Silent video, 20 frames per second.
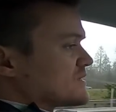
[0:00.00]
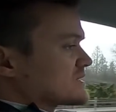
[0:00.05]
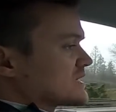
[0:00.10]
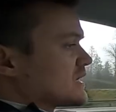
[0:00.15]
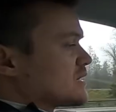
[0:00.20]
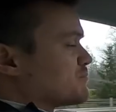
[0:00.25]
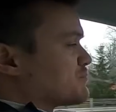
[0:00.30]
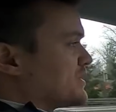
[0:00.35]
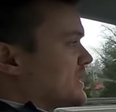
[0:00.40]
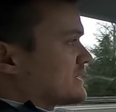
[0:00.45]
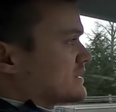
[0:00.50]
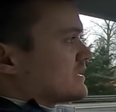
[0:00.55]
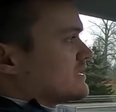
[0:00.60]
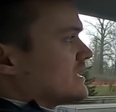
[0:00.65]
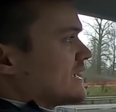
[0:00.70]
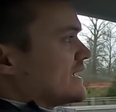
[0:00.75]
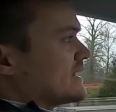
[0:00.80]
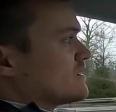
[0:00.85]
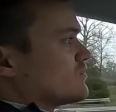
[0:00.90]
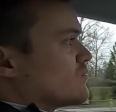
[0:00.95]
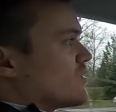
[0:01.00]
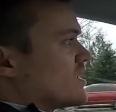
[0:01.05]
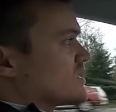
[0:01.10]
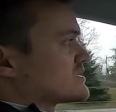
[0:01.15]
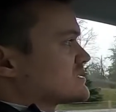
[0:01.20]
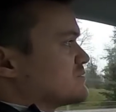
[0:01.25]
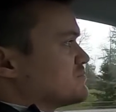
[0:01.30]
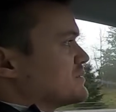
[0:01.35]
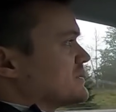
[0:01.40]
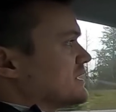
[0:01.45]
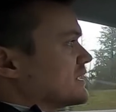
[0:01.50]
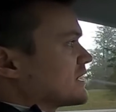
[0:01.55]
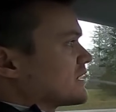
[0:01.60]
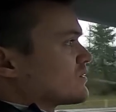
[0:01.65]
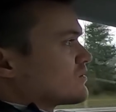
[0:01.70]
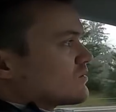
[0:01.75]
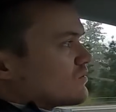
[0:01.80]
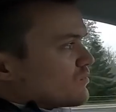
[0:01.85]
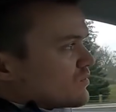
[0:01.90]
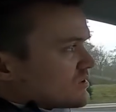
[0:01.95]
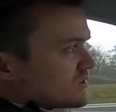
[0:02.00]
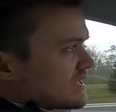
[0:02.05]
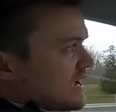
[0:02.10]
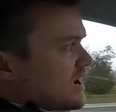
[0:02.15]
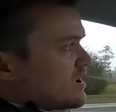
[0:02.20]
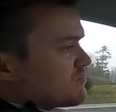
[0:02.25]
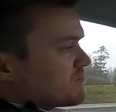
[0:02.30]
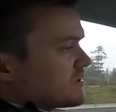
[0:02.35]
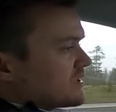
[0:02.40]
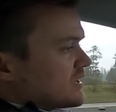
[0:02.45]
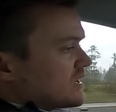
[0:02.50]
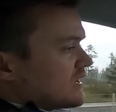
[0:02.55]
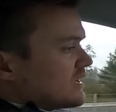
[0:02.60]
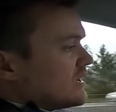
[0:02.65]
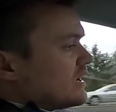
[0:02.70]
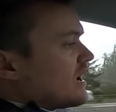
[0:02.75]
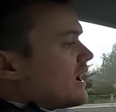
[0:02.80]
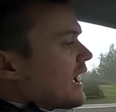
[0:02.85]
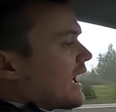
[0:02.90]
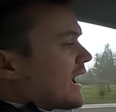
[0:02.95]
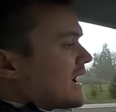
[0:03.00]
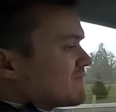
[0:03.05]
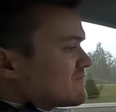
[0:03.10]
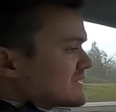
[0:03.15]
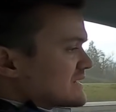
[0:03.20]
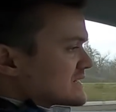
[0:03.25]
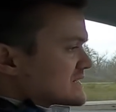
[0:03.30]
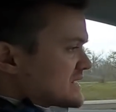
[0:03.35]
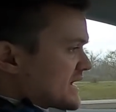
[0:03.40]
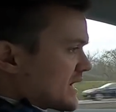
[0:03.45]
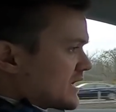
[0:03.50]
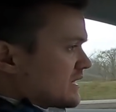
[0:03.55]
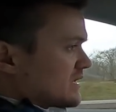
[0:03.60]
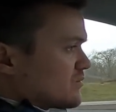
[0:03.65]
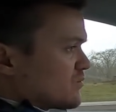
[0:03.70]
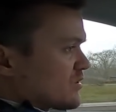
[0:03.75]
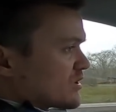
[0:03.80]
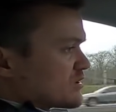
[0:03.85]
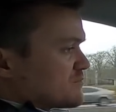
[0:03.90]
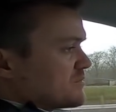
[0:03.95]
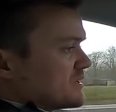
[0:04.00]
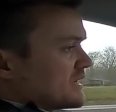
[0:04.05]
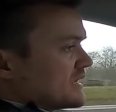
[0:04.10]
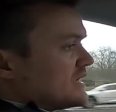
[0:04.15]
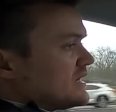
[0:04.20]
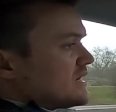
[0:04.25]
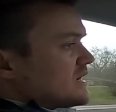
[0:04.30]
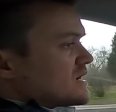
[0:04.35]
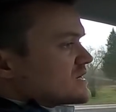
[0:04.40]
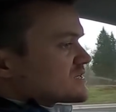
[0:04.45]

It's going to pick the lane it wants to be in without me having to tell it where to be.